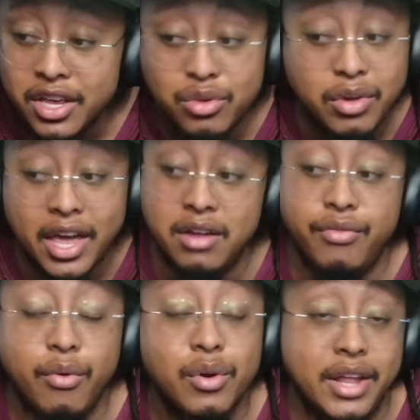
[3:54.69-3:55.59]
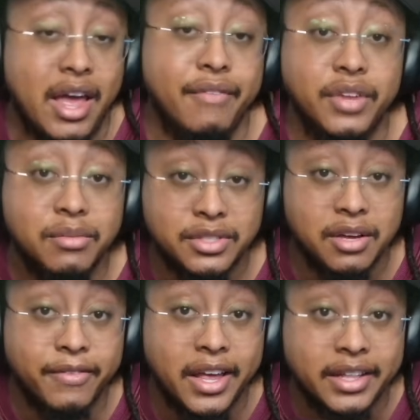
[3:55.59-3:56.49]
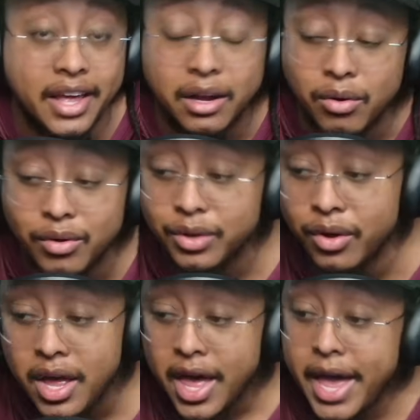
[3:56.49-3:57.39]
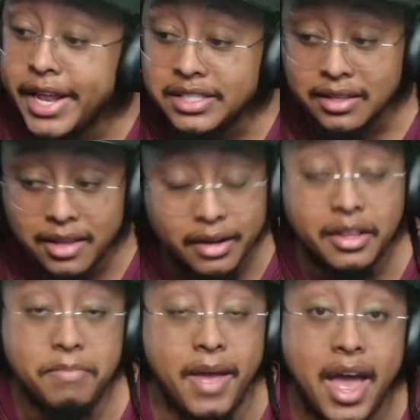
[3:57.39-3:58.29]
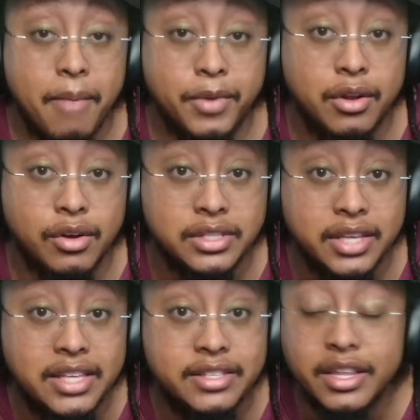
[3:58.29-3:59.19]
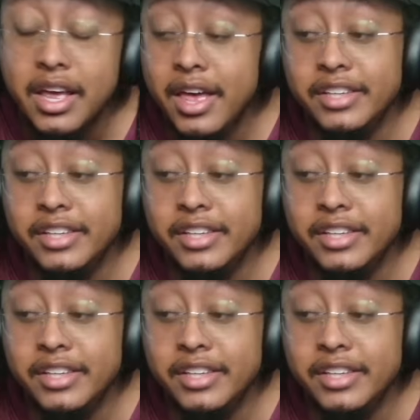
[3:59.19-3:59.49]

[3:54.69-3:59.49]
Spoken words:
You can't afford to have dumb stuff like that going on, and it's literally been happening all season.